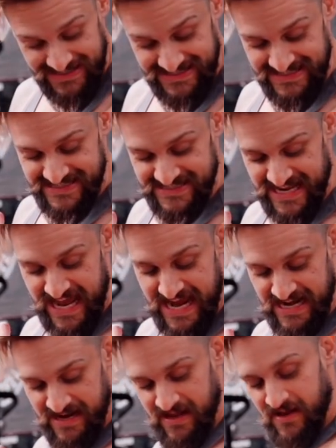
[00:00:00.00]
that's
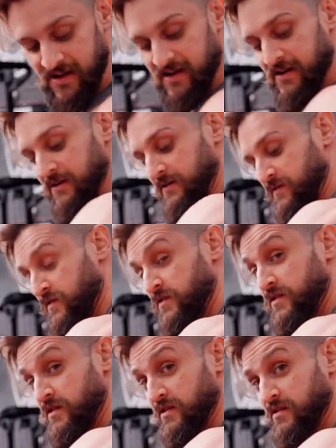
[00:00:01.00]
insane.
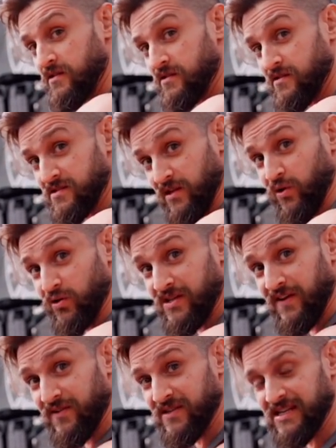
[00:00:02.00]
Does it look
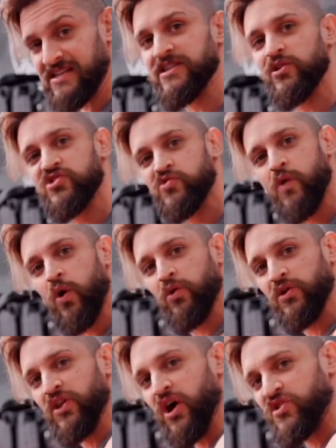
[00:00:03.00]
does it look
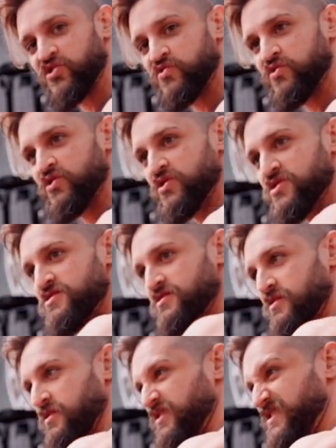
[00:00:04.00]
swollen though?
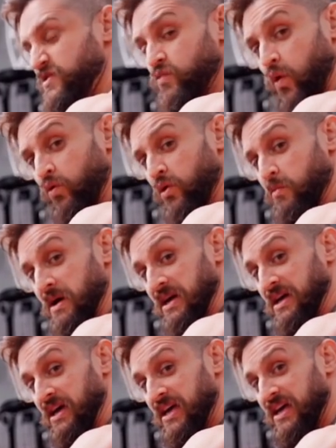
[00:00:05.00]
Swollen big.
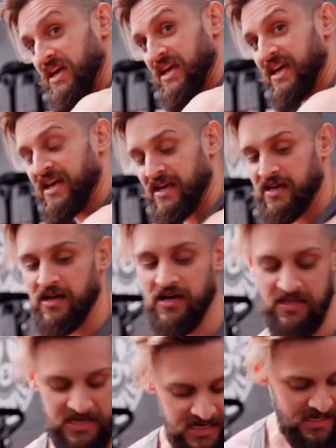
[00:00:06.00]

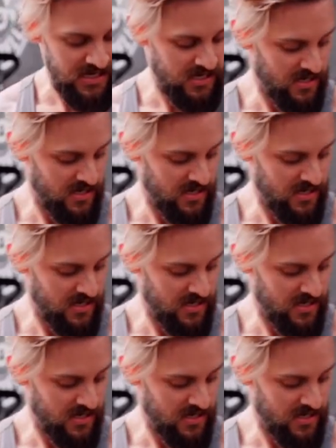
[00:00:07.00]
And then